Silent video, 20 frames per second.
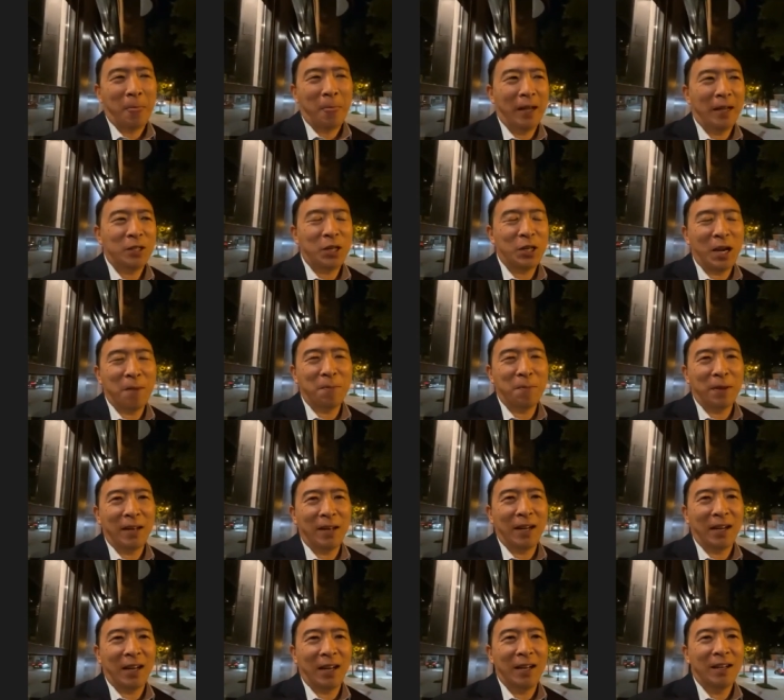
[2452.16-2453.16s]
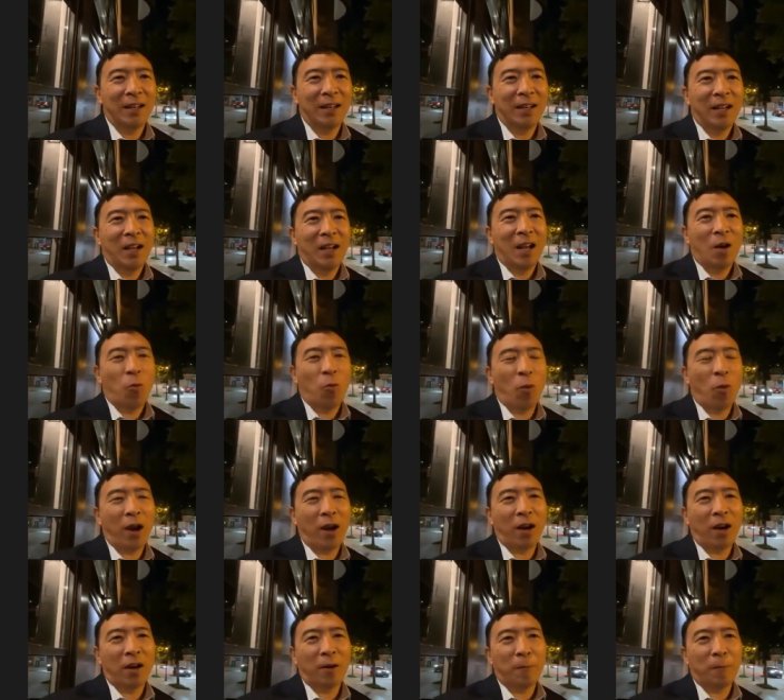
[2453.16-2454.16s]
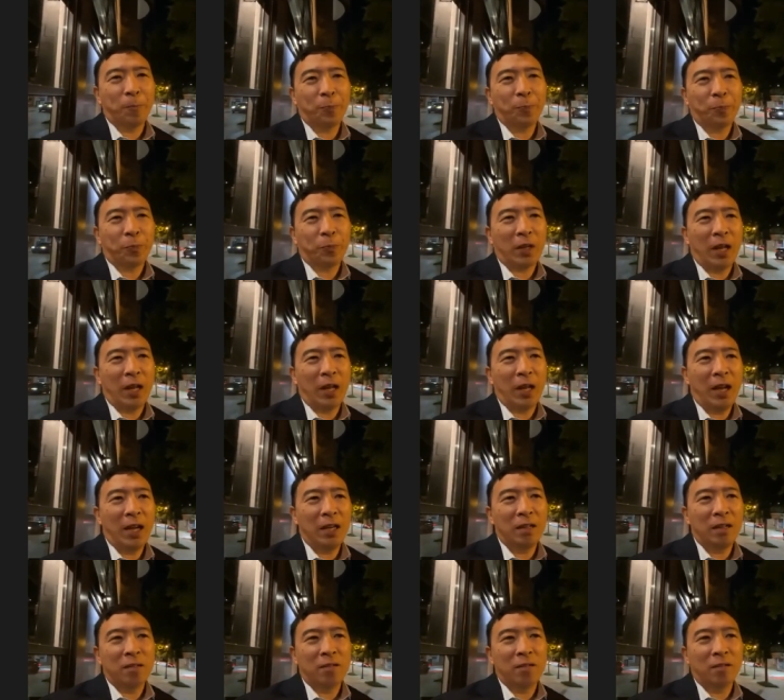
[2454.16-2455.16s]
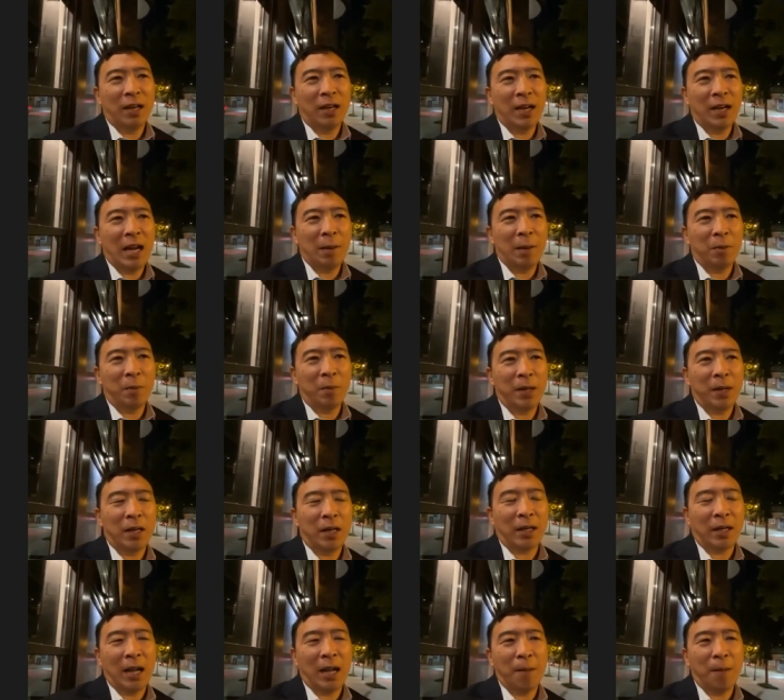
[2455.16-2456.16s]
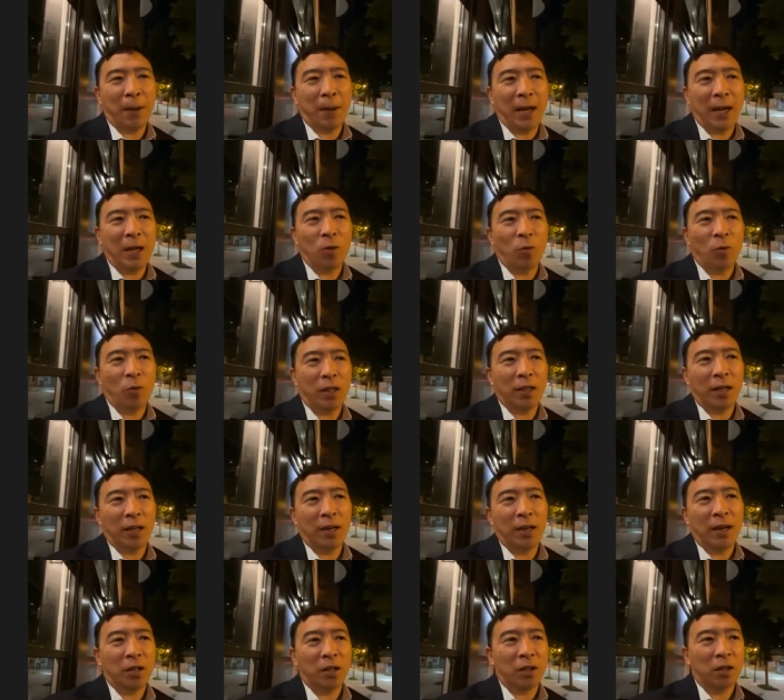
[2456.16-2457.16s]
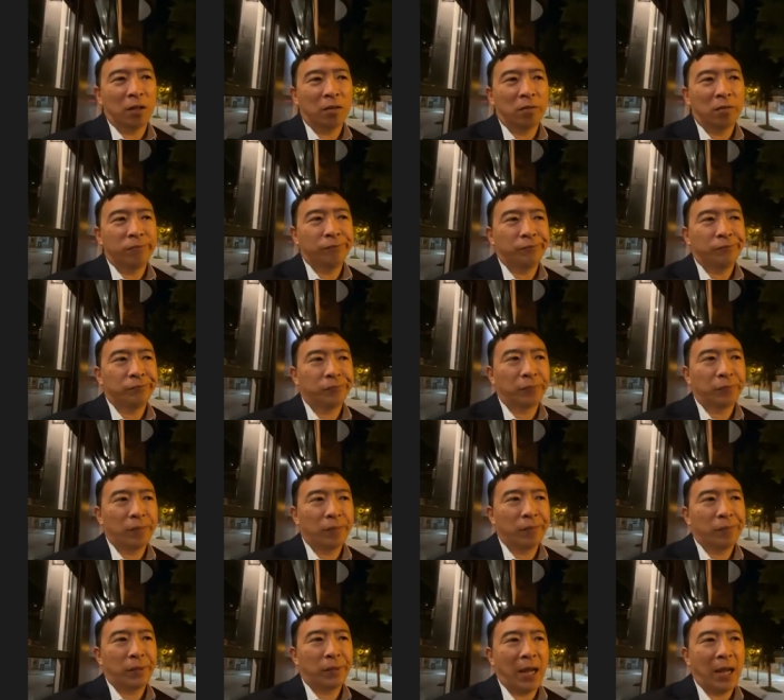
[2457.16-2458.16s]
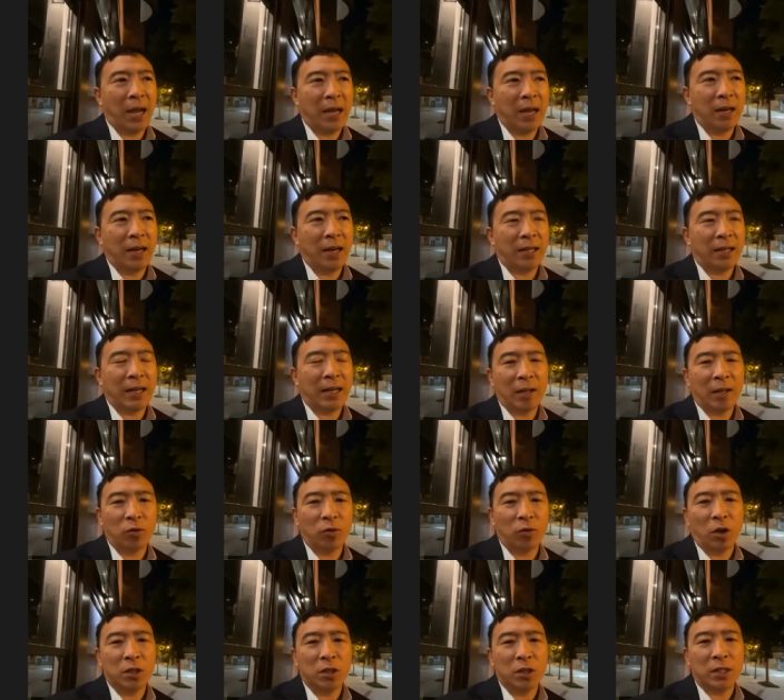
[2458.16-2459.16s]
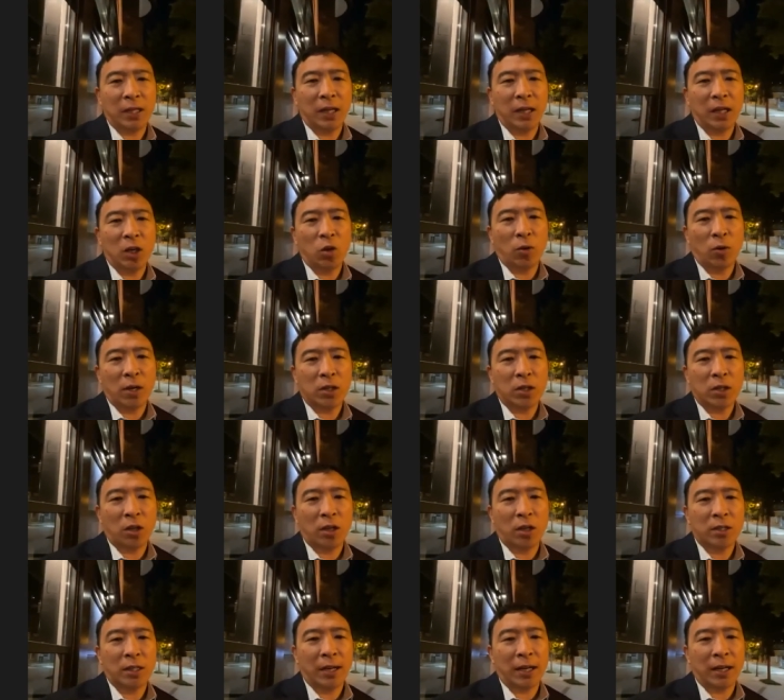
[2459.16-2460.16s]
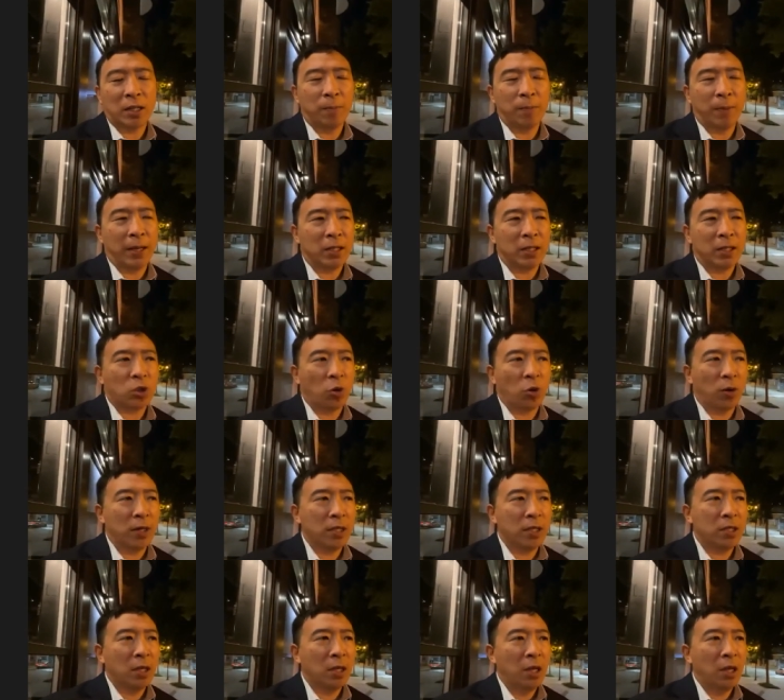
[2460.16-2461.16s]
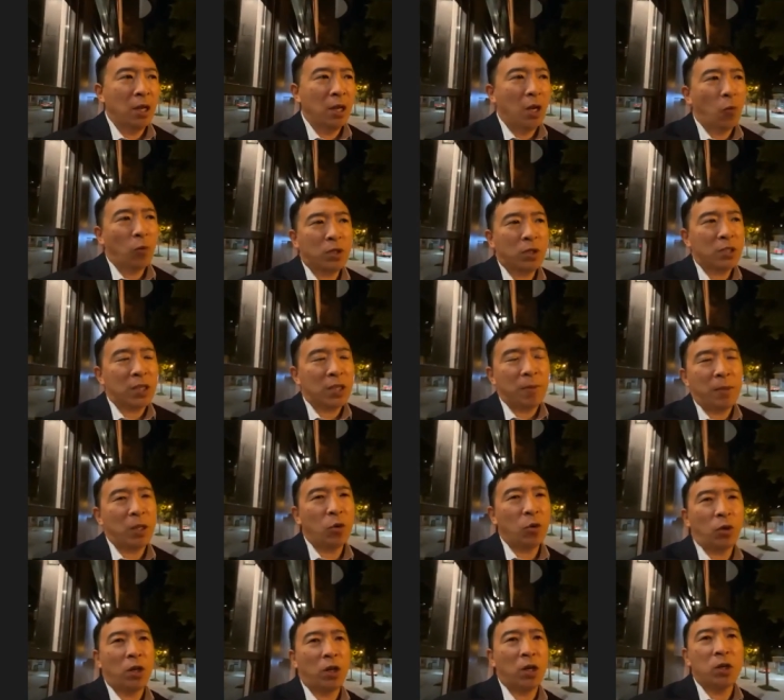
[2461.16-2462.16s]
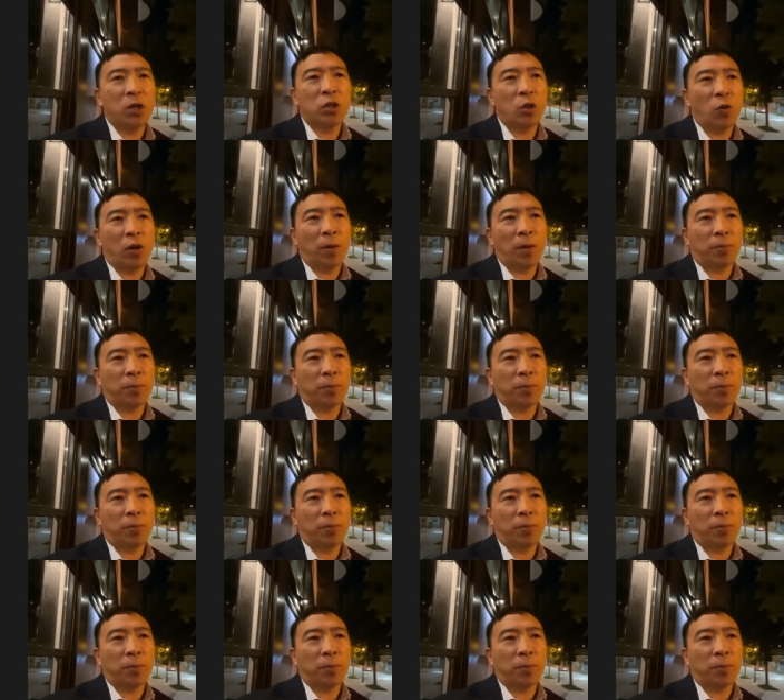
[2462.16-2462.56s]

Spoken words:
championing it, where it enabled me to campaign with another candidate, Catherine Garcia, who I saw as the next best choice, which is something you couldn't do in a